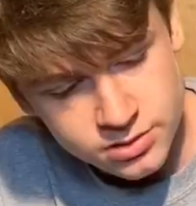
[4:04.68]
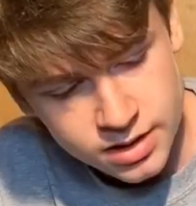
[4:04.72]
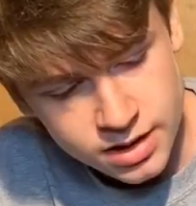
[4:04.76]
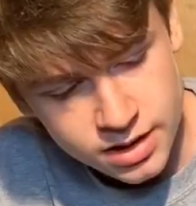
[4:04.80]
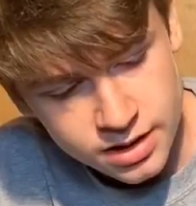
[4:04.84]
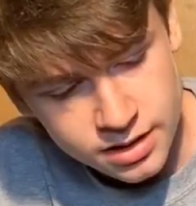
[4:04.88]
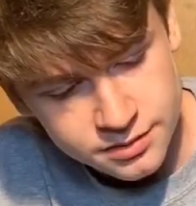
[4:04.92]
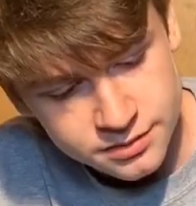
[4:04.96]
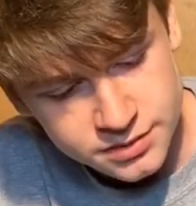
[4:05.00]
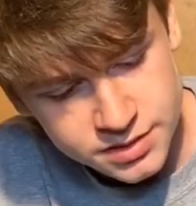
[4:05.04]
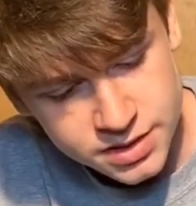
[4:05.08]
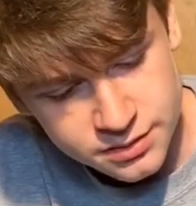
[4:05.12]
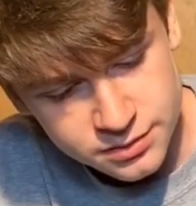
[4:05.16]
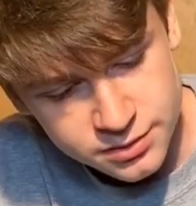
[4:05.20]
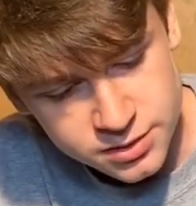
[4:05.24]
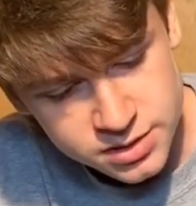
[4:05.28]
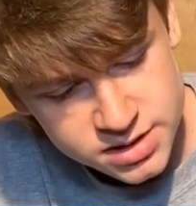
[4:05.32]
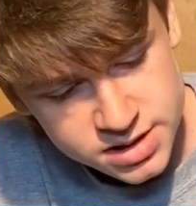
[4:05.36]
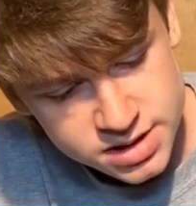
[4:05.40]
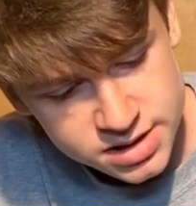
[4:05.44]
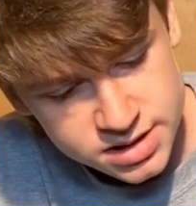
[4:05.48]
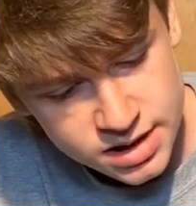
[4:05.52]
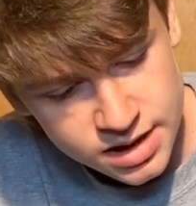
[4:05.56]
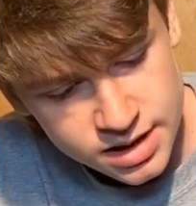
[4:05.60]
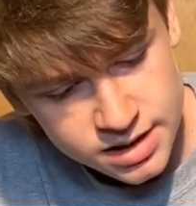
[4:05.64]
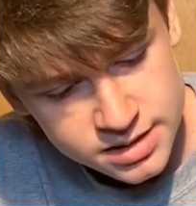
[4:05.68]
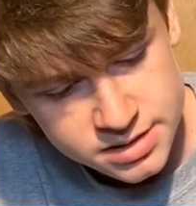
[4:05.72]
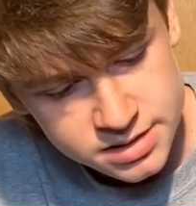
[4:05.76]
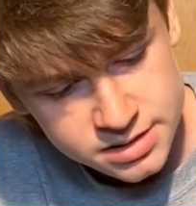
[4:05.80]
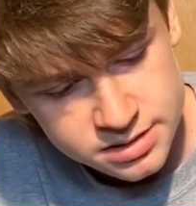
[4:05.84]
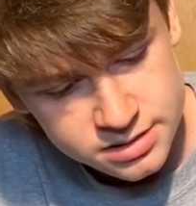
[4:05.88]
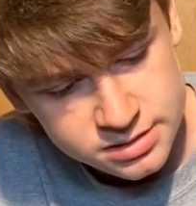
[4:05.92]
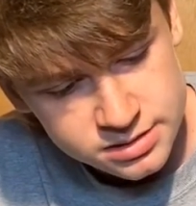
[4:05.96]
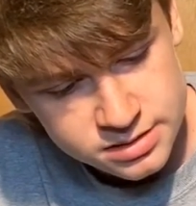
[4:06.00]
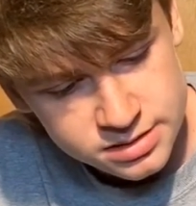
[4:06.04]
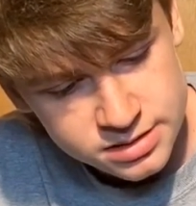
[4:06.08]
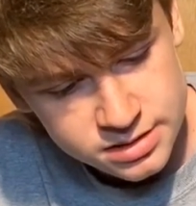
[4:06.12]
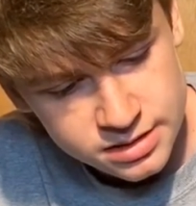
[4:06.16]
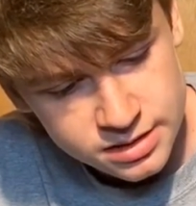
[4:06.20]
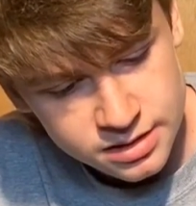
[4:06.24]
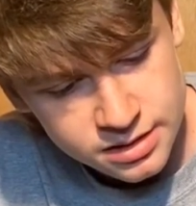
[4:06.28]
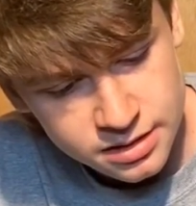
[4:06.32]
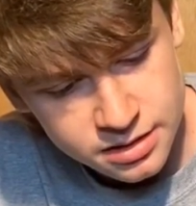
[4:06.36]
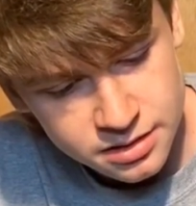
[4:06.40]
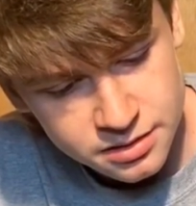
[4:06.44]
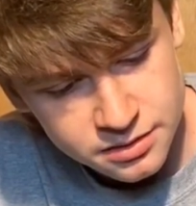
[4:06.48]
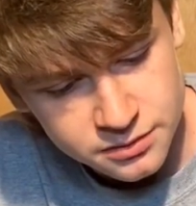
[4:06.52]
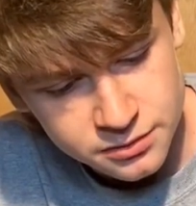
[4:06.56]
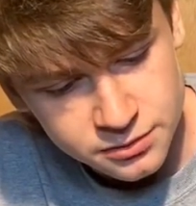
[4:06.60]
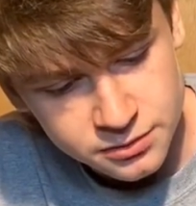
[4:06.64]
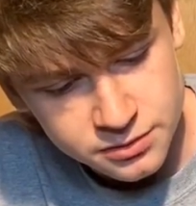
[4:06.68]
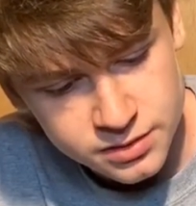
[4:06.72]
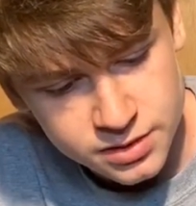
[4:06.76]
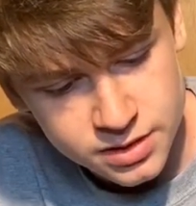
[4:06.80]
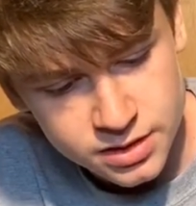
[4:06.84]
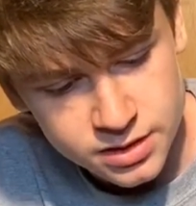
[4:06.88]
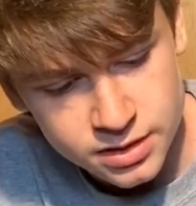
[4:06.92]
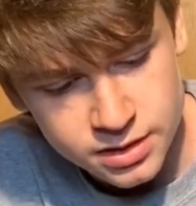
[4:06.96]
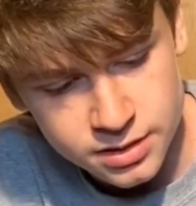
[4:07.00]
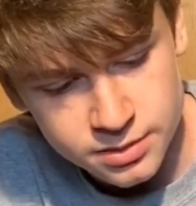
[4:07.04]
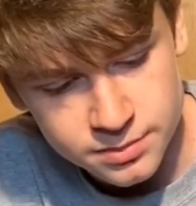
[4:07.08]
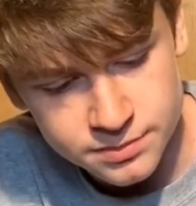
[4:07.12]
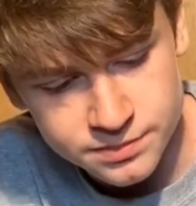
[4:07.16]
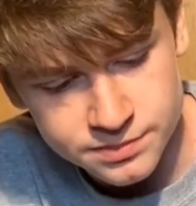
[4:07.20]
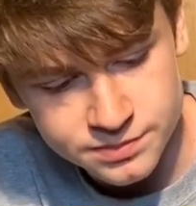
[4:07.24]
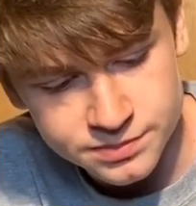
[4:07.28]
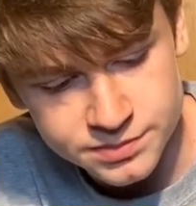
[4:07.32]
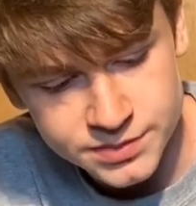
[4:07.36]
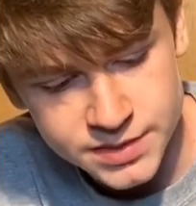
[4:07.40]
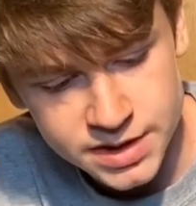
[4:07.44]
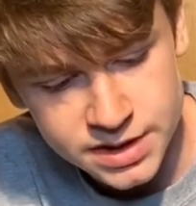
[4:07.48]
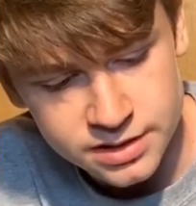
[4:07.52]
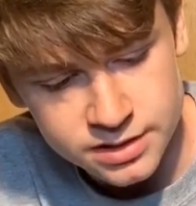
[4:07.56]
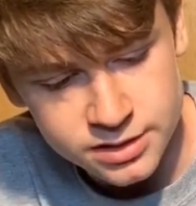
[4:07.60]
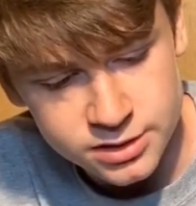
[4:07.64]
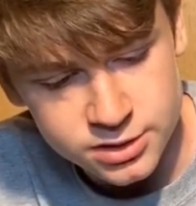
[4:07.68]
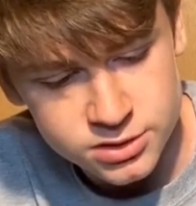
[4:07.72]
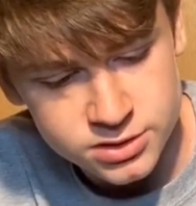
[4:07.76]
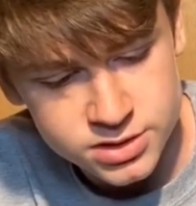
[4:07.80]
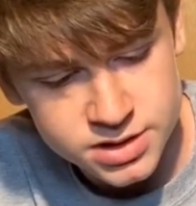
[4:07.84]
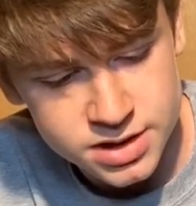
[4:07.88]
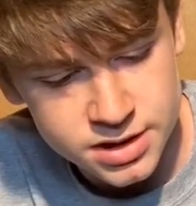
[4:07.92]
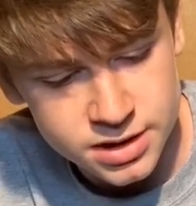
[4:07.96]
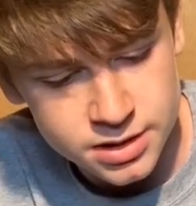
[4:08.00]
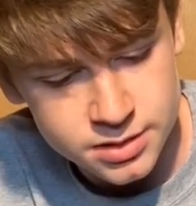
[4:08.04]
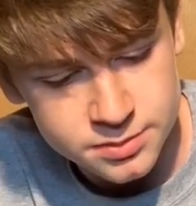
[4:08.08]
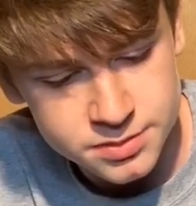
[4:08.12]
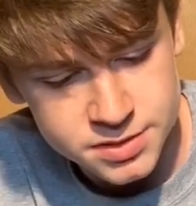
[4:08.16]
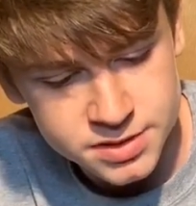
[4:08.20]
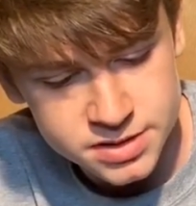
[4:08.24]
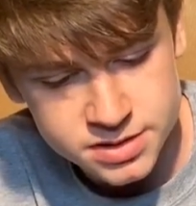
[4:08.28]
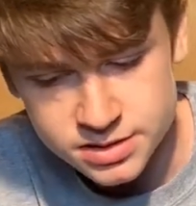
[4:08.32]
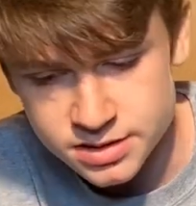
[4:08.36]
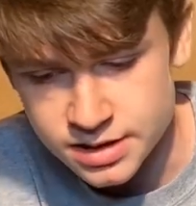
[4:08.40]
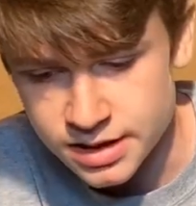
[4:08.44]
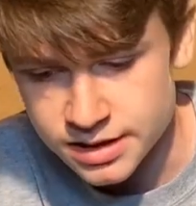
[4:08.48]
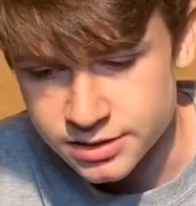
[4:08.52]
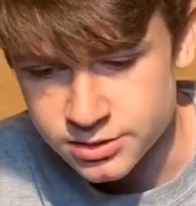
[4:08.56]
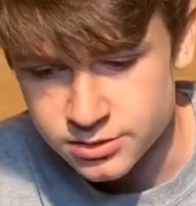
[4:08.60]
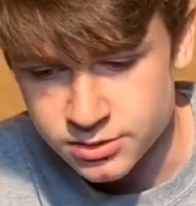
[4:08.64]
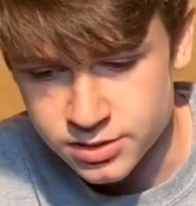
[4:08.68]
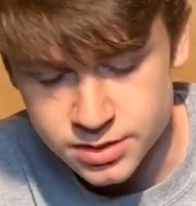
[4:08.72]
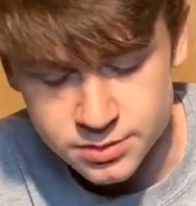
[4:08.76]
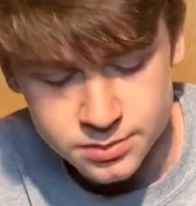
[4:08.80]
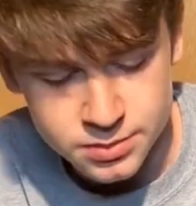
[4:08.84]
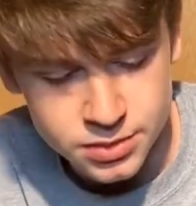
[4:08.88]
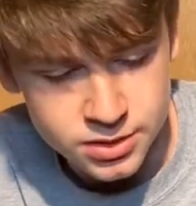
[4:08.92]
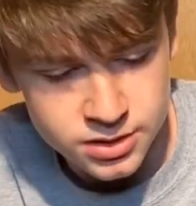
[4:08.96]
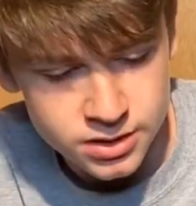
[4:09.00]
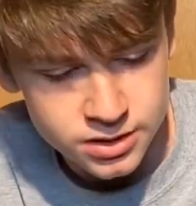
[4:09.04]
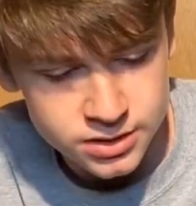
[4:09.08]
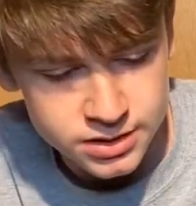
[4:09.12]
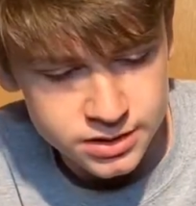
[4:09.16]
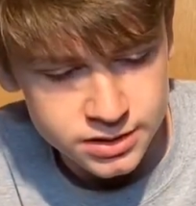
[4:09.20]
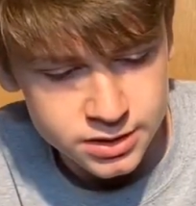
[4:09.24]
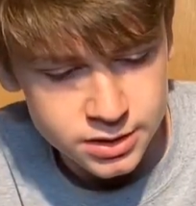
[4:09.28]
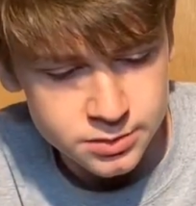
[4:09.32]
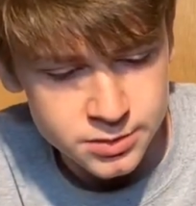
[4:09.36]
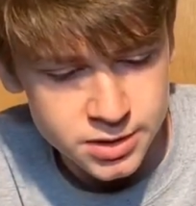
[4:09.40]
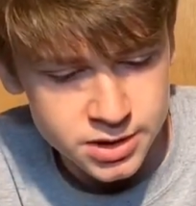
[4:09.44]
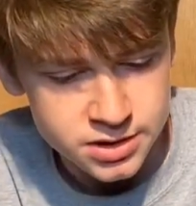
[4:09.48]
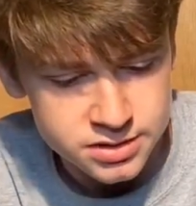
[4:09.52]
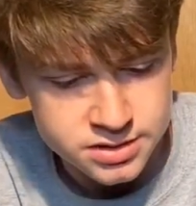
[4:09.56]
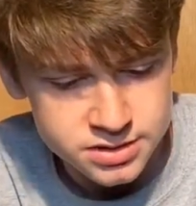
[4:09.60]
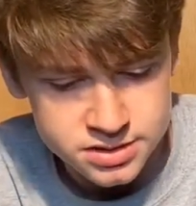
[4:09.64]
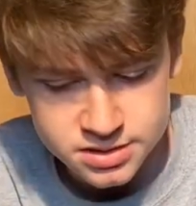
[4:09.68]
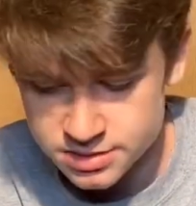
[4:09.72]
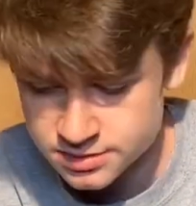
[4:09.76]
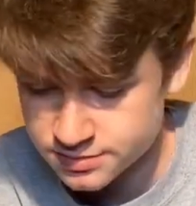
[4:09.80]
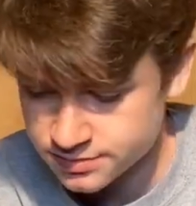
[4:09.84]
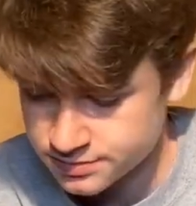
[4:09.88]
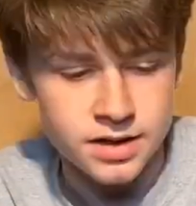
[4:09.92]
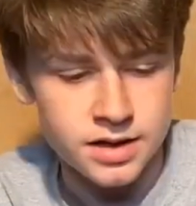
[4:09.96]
have different sizes of ear tips that you can put on the earbuds.